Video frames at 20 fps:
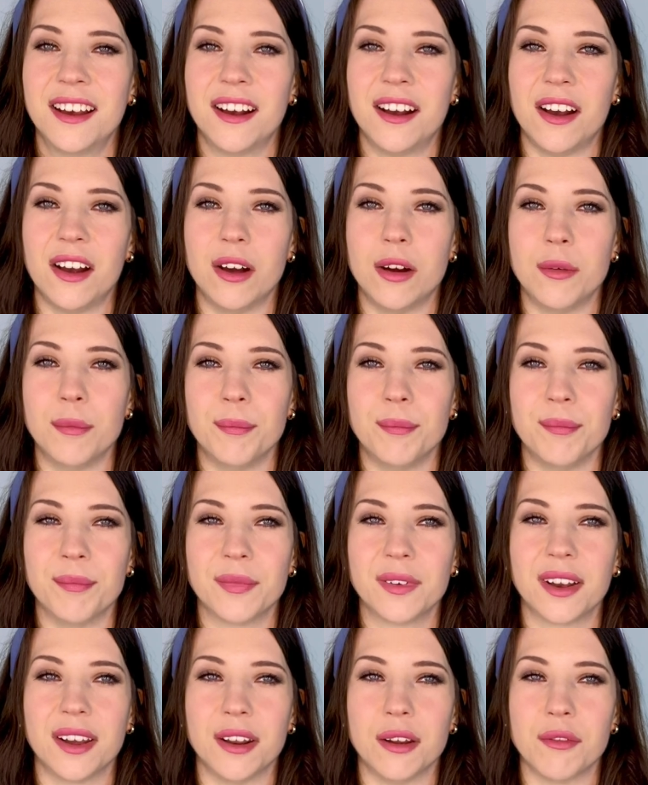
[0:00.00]

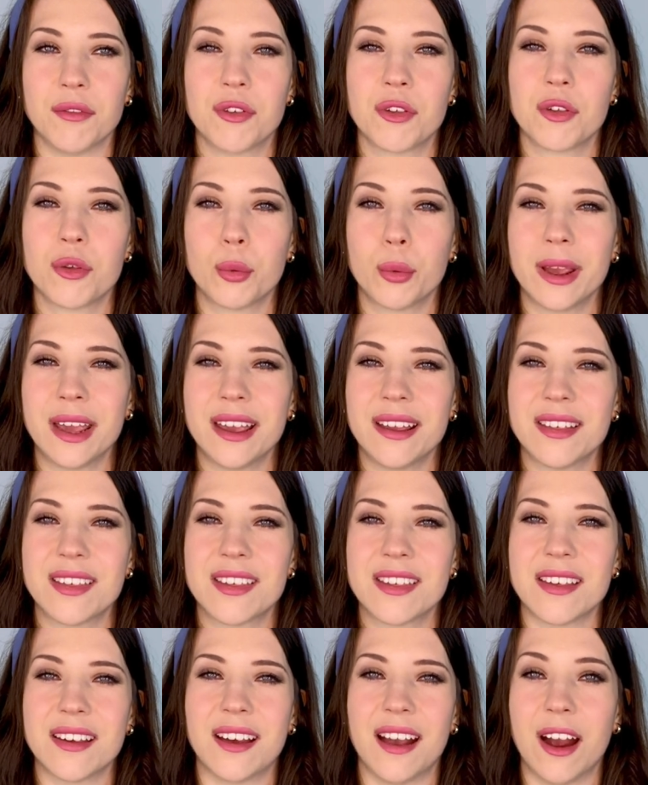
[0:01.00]
kind of
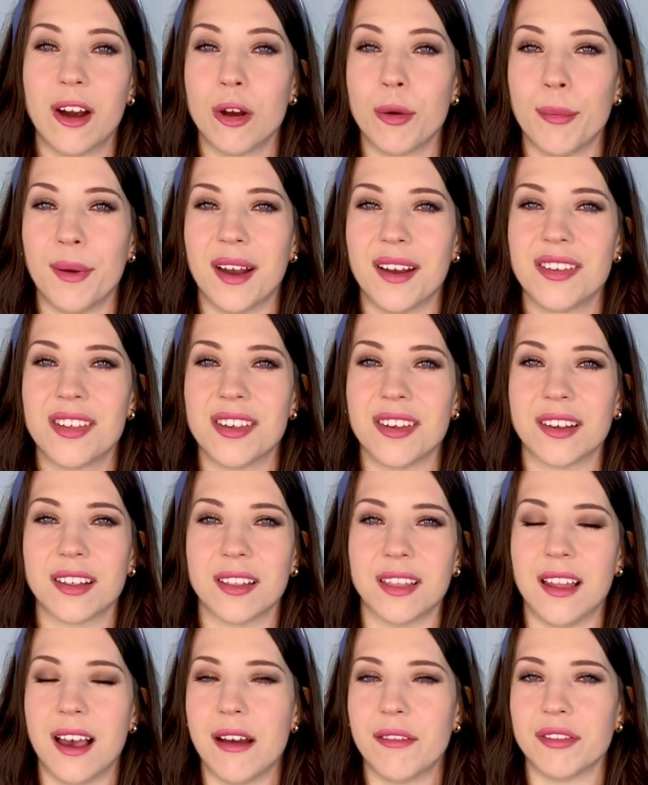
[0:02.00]
sweet, aromatic,
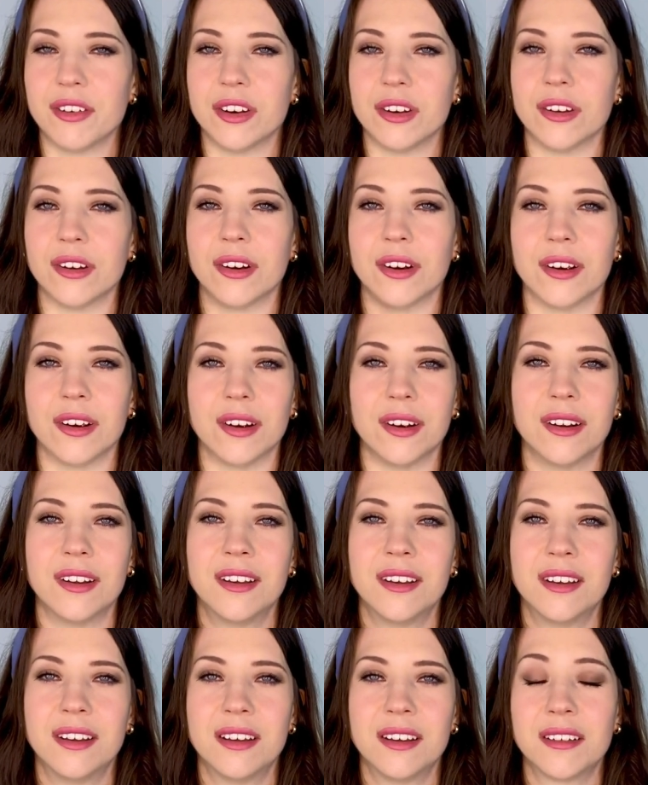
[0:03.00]
lavender
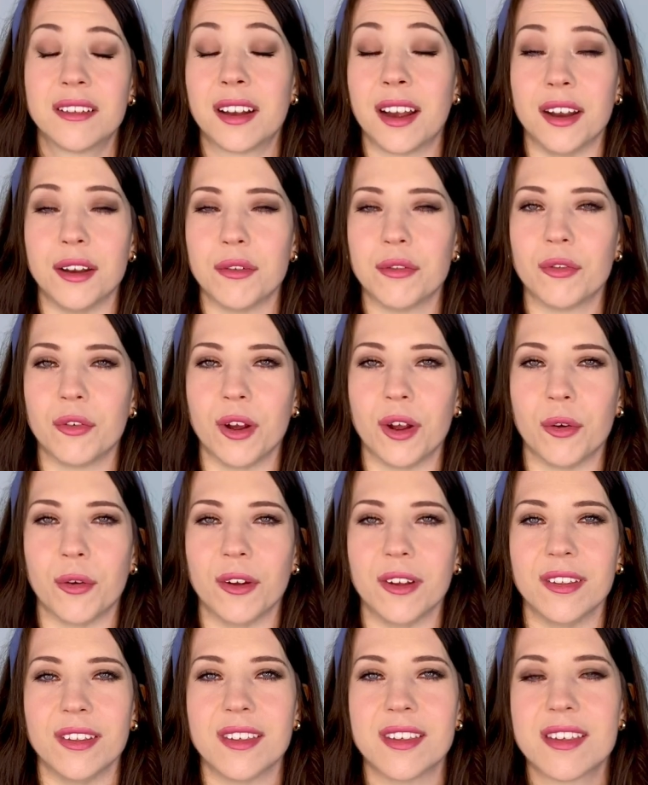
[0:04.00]
kind of
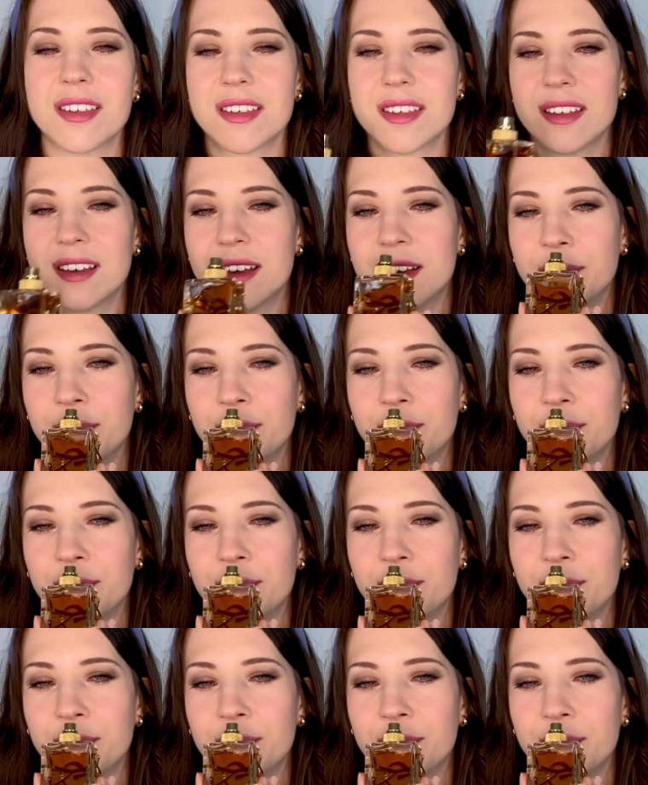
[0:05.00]
fragrance.